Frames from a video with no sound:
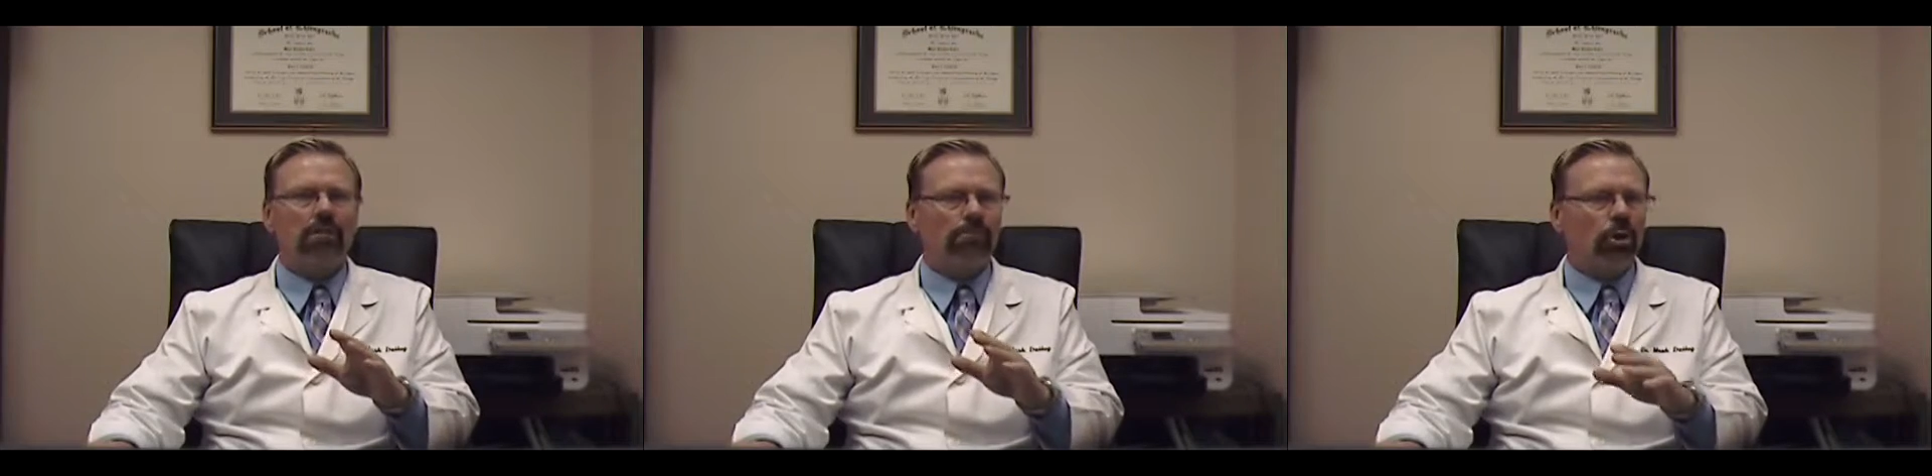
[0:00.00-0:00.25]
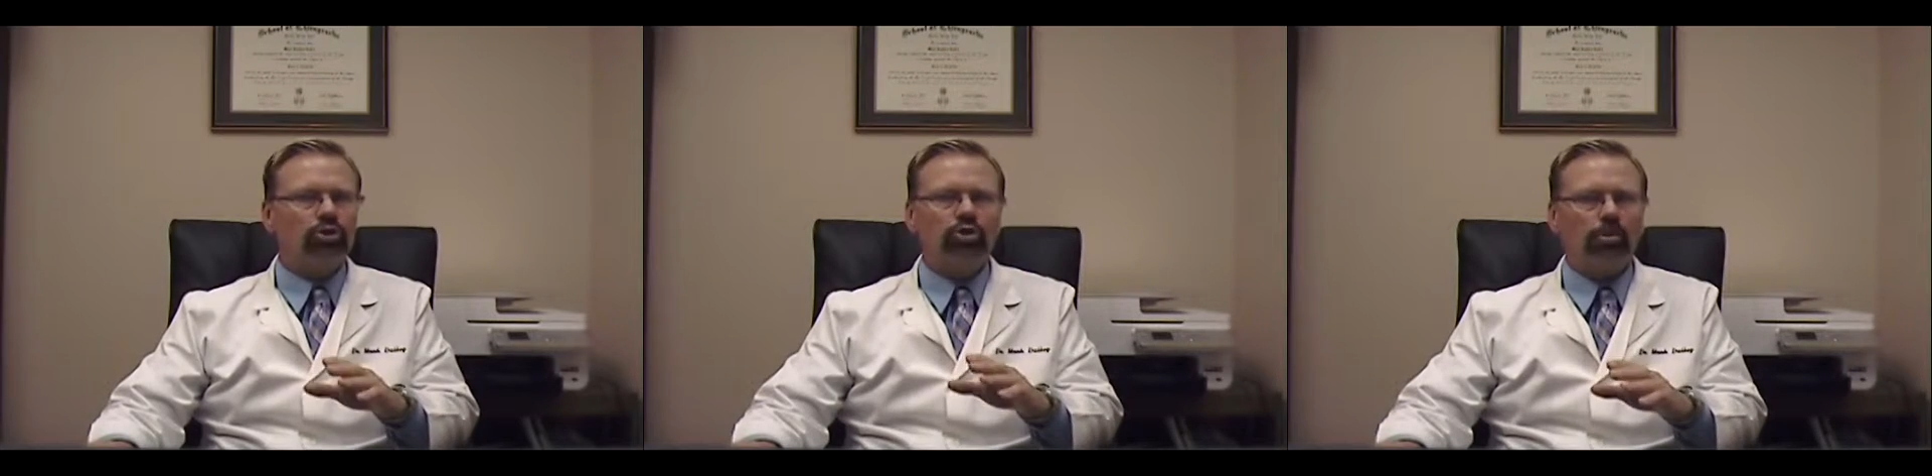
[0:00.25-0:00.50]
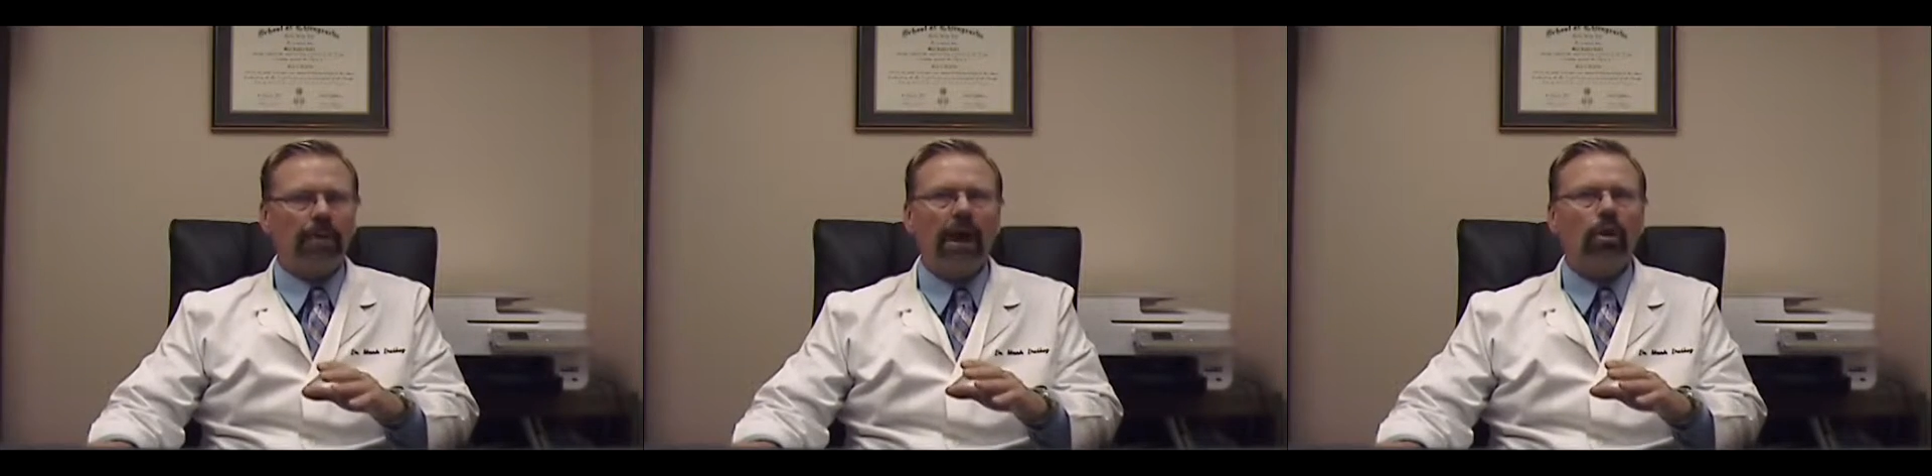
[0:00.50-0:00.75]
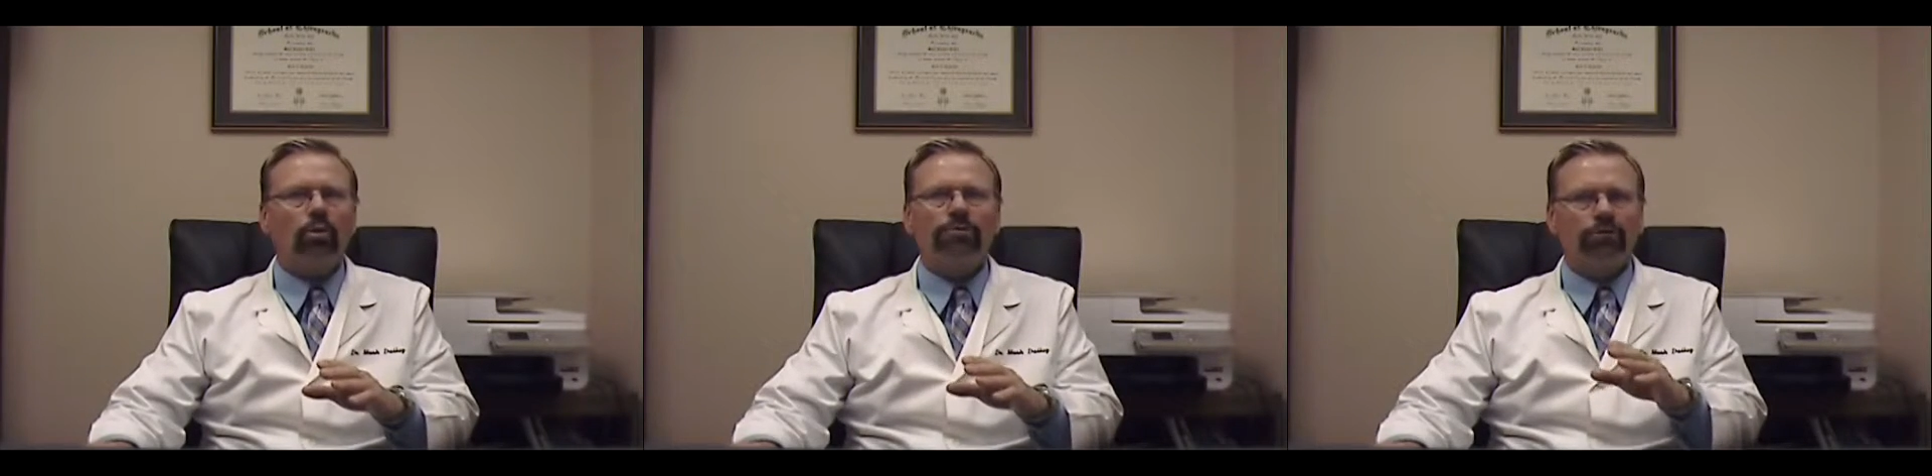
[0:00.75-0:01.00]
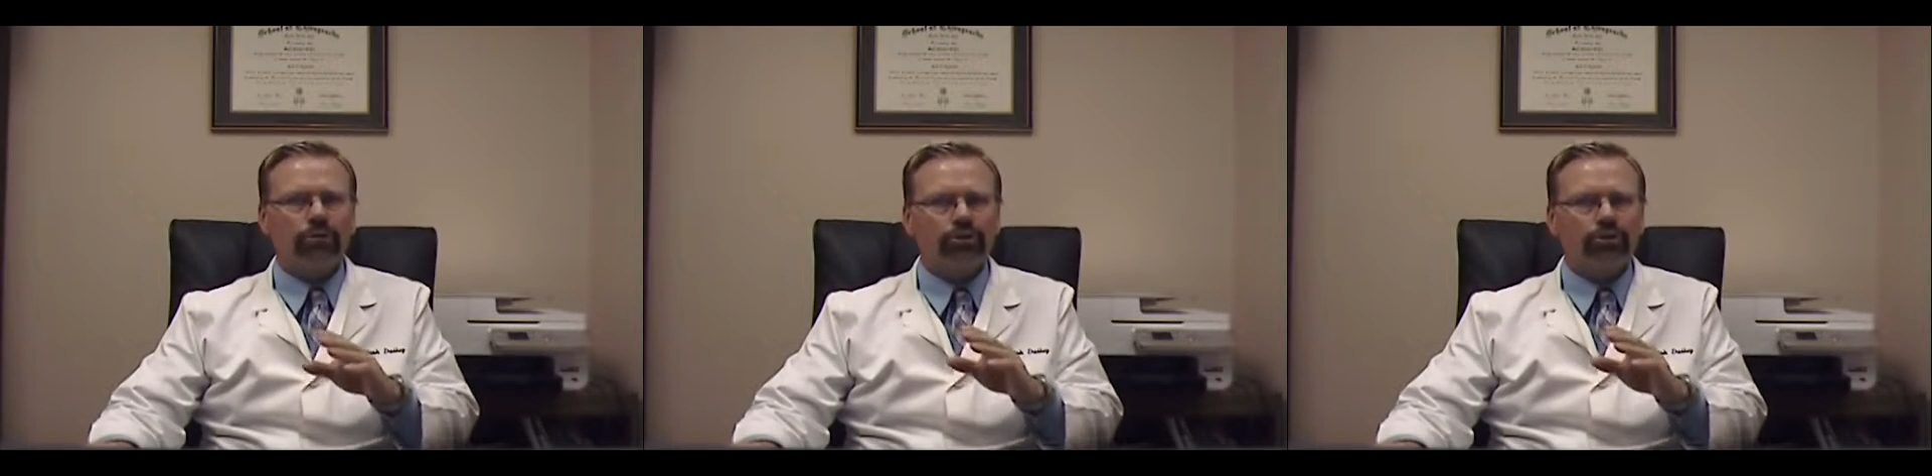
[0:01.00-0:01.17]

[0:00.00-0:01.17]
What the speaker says: most powerful